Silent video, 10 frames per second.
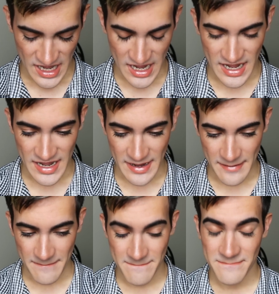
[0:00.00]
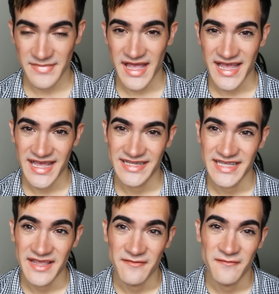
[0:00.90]
I had
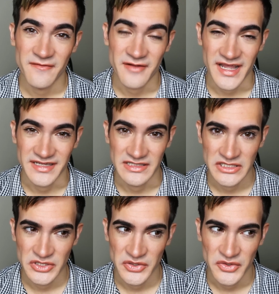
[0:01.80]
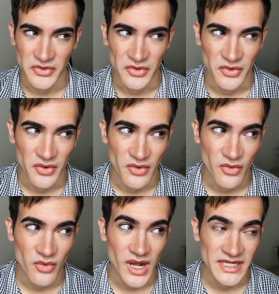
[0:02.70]
a friend who
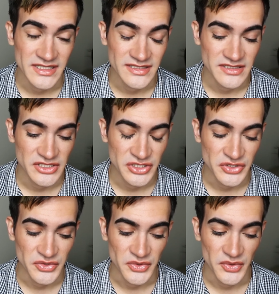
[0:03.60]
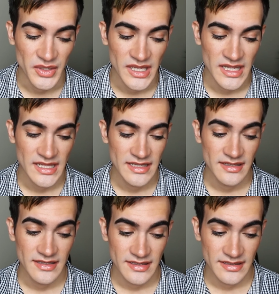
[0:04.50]
wanted to
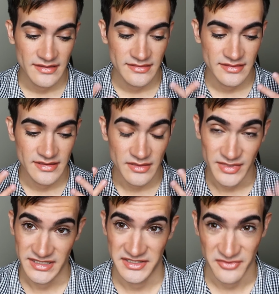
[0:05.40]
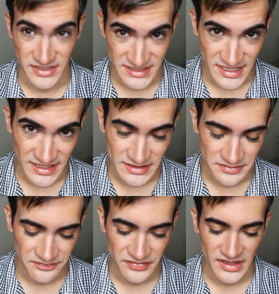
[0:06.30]
commit suicide,
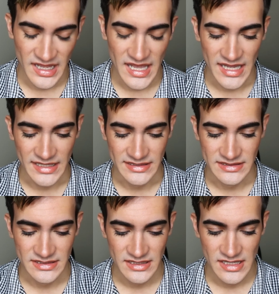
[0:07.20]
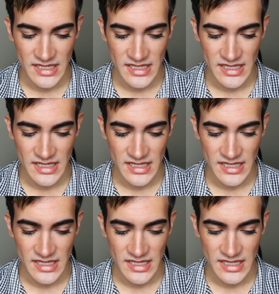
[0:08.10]
and